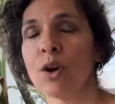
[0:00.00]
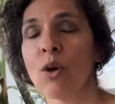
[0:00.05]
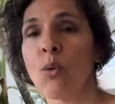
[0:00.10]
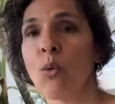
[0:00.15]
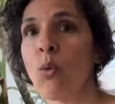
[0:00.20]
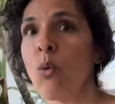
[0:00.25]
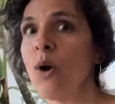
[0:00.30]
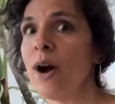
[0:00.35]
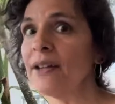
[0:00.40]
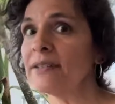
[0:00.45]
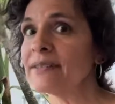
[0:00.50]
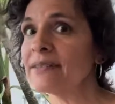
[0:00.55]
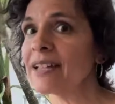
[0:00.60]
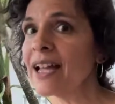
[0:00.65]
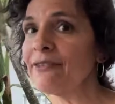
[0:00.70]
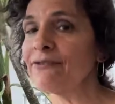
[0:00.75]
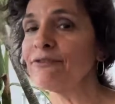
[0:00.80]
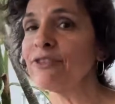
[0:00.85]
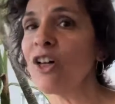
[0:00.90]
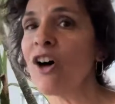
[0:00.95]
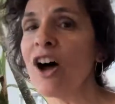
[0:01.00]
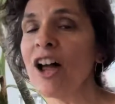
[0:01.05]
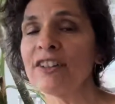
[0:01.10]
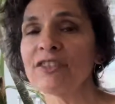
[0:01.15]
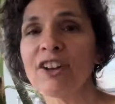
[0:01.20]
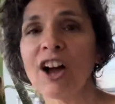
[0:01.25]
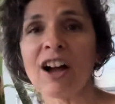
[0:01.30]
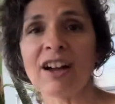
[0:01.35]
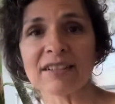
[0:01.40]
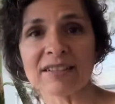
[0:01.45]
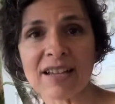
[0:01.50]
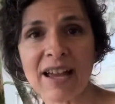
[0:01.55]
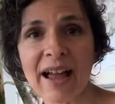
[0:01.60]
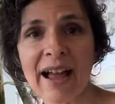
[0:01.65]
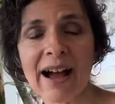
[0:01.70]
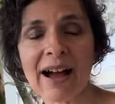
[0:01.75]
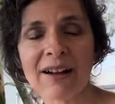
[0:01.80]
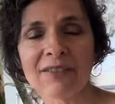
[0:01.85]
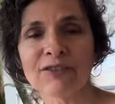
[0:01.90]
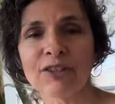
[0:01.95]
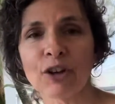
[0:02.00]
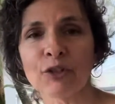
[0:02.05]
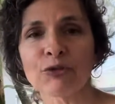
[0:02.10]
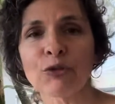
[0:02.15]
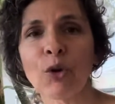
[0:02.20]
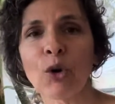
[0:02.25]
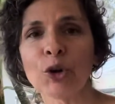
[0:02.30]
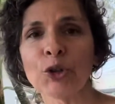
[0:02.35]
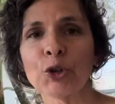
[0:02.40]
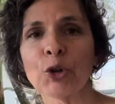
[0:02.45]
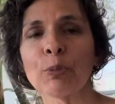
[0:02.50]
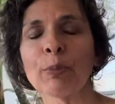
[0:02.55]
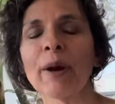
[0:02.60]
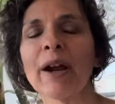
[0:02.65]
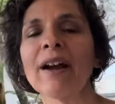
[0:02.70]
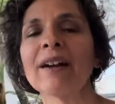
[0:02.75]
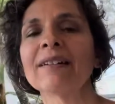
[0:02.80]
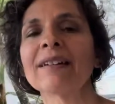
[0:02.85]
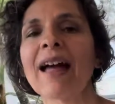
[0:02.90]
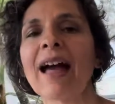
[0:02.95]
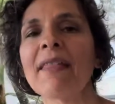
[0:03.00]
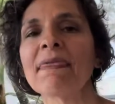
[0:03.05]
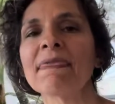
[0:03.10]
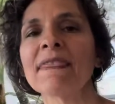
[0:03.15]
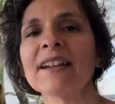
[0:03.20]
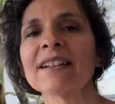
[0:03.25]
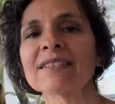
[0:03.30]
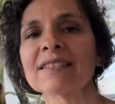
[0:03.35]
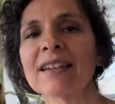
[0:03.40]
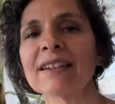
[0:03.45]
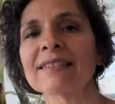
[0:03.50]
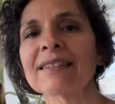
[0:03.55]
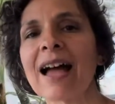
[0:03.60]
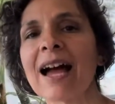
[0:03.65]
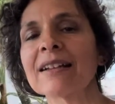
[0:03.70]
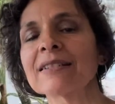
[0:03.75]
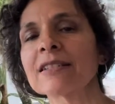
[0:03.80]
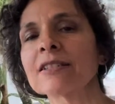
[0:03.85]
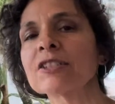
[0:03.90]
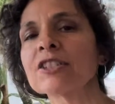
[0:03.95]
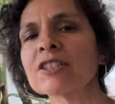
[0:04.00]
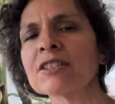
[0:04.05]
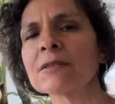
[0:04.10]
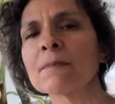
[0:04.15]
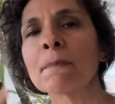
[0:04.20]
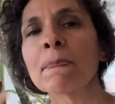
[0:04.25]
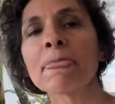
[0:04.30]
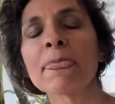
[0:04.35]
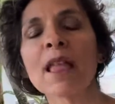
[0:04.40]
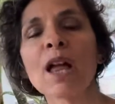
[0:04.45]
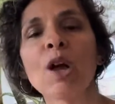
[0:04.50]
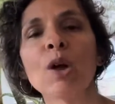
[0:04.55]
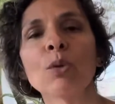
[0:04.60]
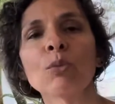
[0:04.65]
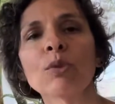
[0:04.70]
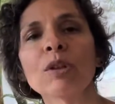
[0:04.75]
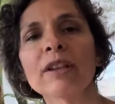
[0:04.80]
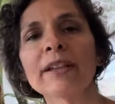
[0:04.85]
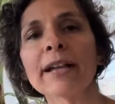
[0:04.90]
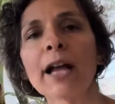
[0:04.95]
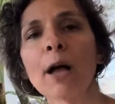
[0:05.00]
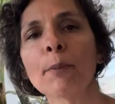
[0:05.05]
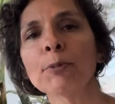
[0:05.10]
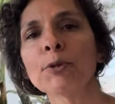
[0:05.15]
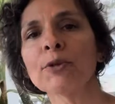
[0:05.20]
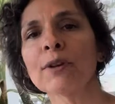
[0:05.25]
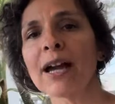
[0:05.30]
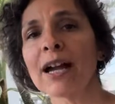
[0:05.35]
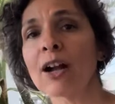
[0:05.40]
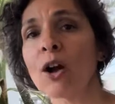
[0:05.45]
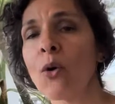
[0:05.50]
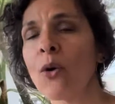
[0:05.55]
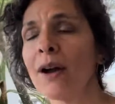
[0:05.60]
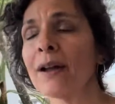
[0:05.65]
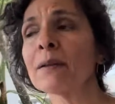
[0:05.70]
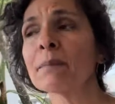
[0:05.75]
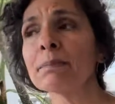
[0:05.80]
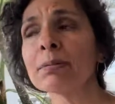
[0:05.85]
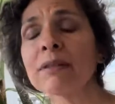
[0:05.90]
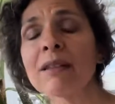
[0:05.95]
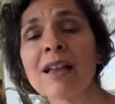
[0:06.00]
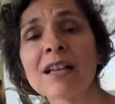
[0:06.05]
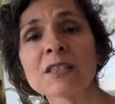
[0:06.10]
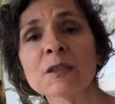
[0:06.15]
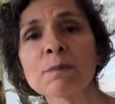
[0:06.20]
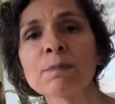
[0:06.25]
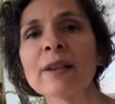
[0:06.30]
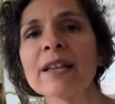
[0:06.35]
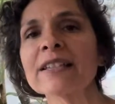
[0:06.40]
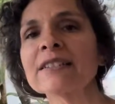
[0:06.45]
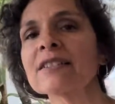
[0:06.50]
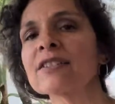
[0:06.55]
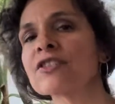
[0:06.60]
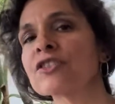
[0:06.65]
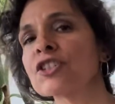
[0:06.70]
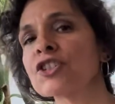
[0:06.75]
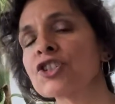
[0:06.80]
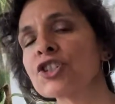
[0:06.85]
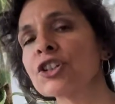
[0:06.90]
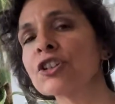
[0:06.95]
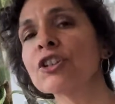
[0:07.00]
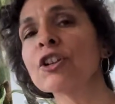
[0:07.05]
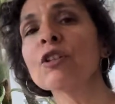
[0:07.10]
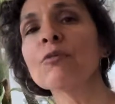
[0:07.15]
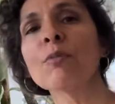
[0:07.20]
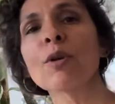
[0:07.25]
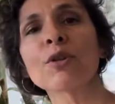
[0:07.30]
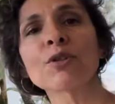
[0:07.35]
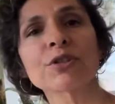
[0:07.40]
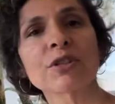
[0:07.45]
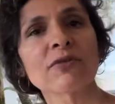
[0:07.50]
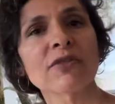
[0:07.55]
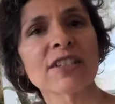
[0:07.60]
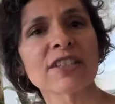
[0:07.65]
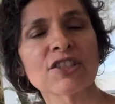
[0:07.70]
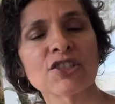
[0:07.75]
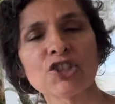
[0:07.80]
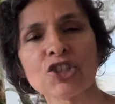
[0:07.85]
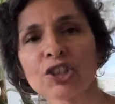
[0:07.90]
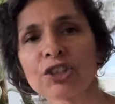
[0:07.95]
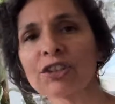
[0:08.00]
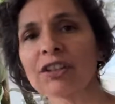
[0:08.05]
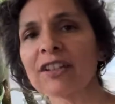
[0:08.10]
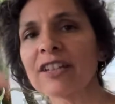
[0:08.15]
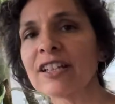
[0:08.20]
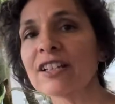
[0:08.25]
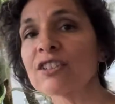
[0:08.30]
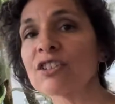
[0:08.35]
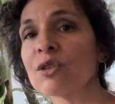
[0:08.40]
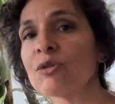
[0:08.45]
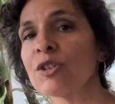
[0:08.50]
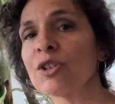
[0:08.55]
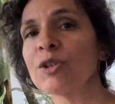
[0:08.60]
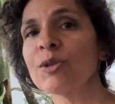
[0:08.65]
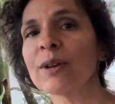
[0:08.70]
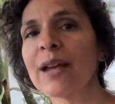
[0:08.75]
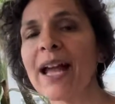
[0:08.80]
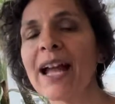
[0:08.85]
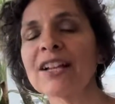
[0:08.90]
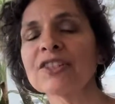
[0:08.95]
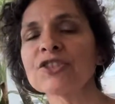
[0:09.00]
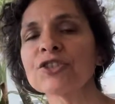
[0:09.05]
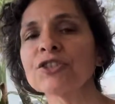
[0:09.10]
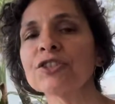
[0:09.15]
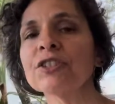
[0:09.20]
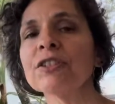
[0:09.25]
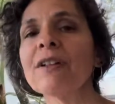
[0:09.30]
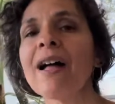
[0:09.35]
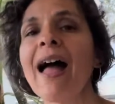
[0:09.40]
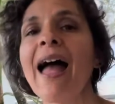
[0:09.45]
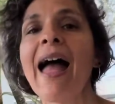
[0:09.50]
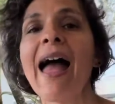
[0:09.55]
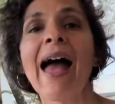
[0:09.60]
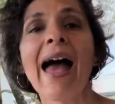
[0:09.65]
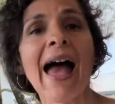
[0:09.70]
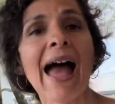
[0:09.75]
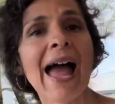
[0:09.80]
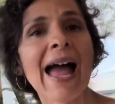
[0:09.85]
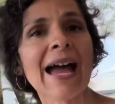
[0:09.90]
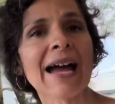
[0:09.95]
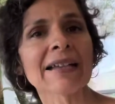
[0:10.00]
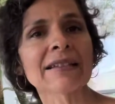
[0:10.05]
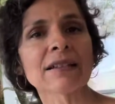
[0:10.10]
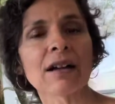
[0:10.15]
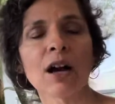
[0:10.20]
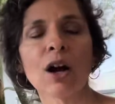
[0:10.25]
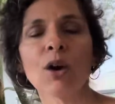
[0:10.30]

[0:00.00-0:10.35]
what Teflon not to have for your parrot and things like that, to just really help you get going, plus places to journal. Most of it's journaling so that you can journal, and a